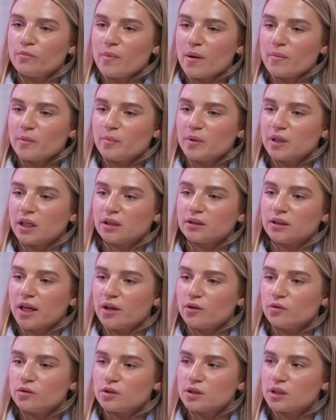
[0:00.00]
maybe been
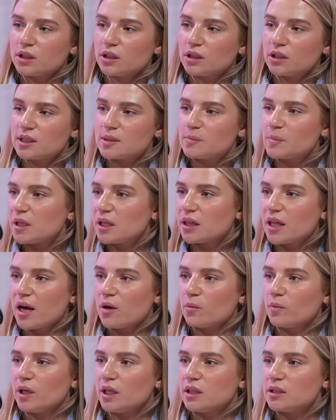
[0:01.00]
allowed to speak
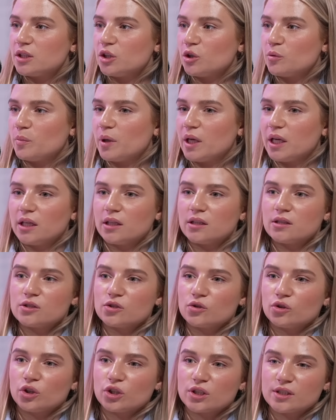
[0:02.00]
that way to your
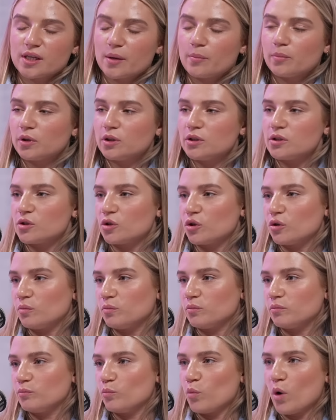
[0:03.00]
parents or your siblings or
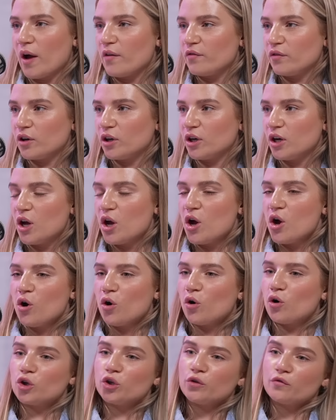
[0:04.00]
whatever,
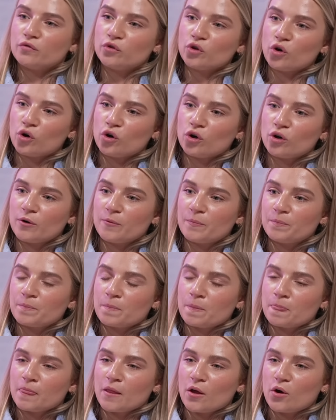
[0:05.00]
or you've not,
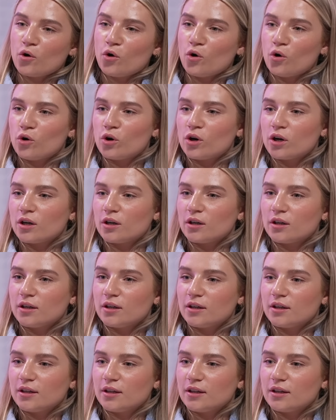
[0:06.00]
or
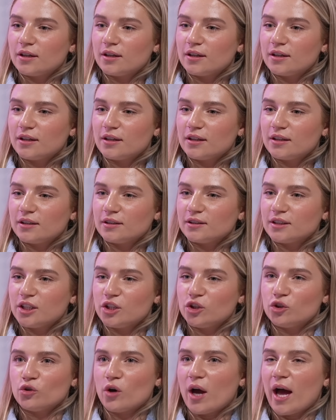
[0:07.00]

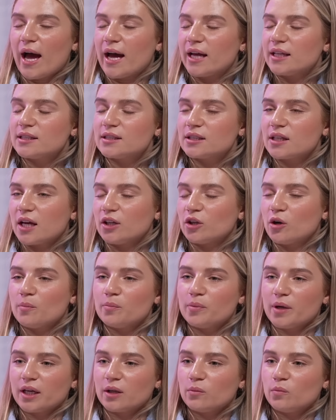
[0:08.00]
like you had an
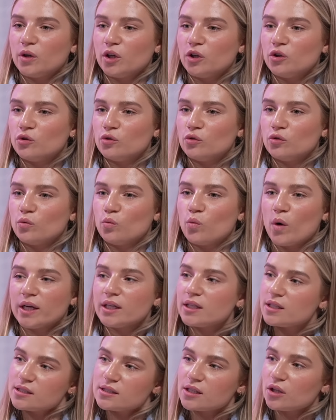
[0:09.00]
upbringing where you
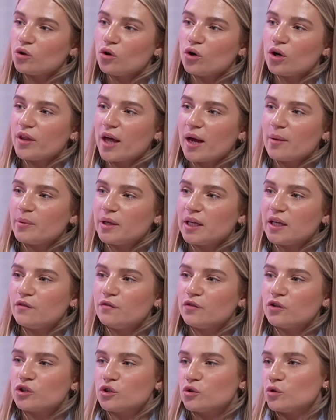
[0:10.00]
witnessed a lot of that yeah.
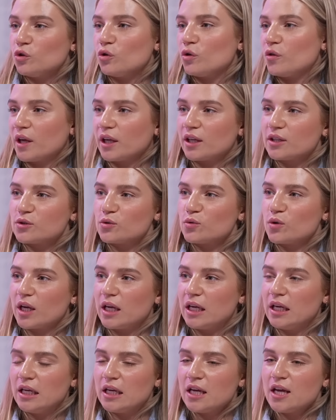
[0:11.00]
behaviour, so you think it's
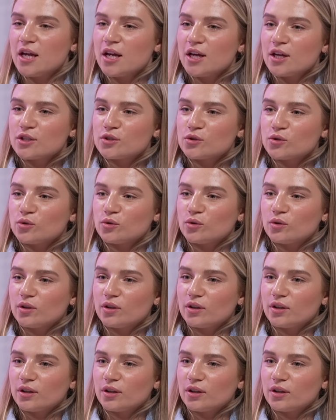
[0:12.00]
okay. So